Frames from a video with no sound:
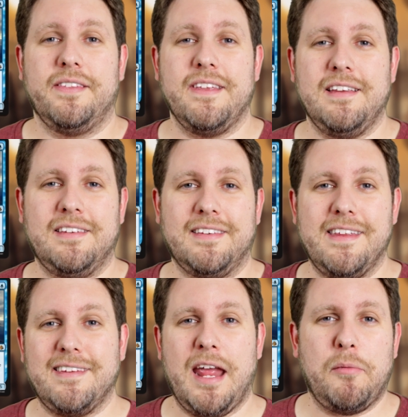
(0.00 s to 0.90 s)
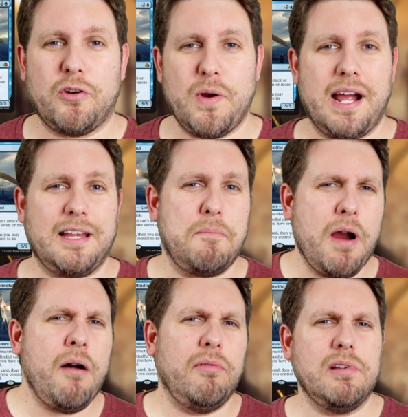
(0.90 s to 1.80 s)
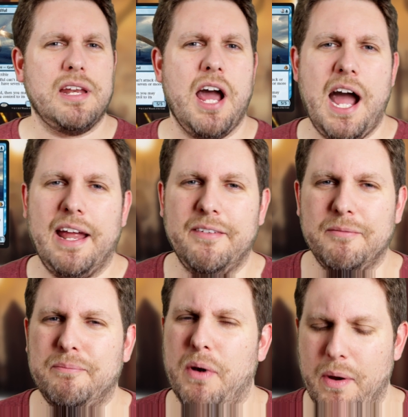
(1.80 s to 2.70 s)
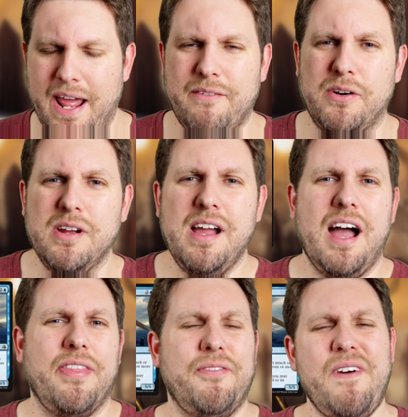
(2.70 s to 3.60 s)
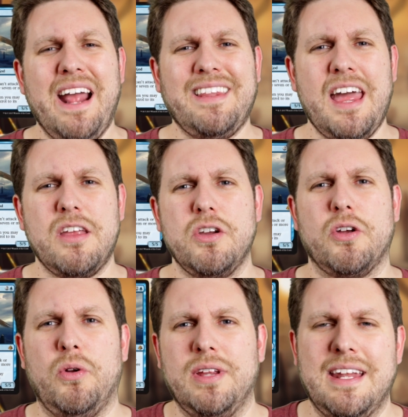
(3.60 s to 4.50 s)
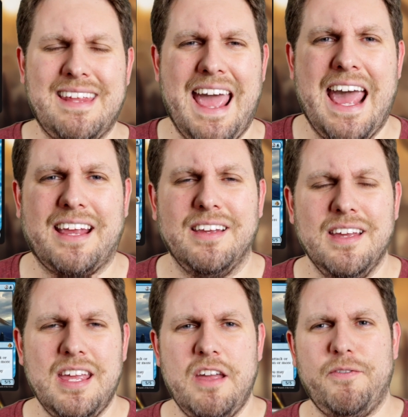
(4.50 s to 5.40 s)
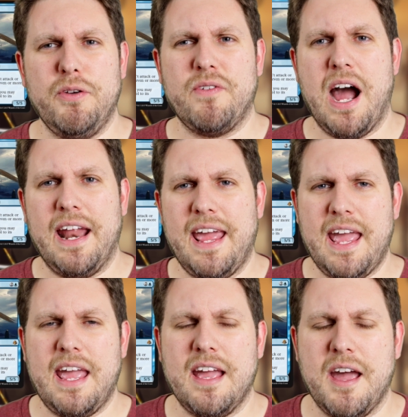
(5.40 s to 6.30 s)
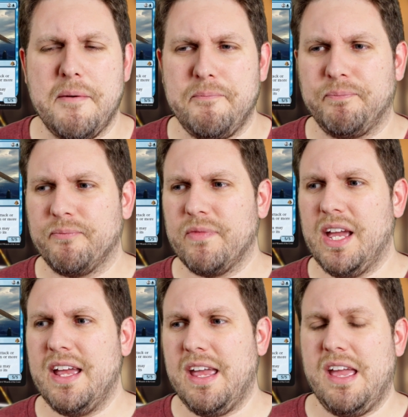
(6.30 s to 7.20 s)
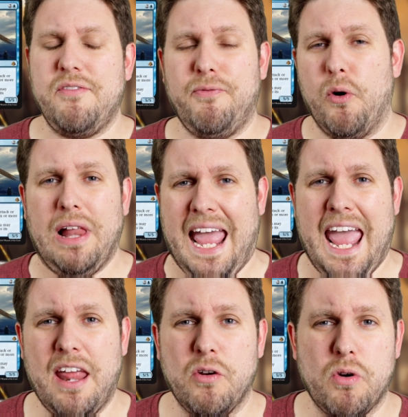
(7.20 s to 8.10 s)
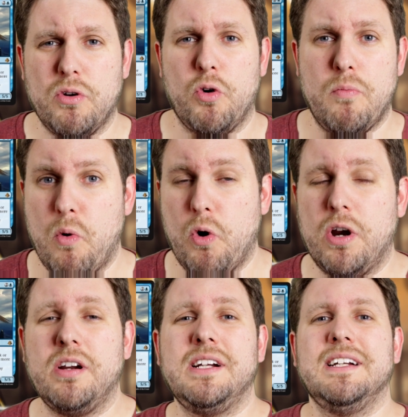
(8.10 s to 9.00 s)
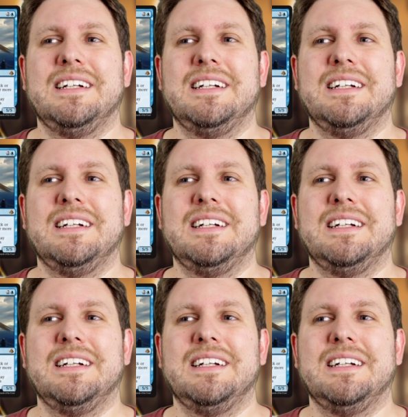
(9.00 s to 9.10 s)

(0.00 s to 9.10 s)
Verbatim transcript: these these names correctly. Probably not, but whatever. Uh, the fact that you can only attack if you've got a um, a, a, full hand or or more,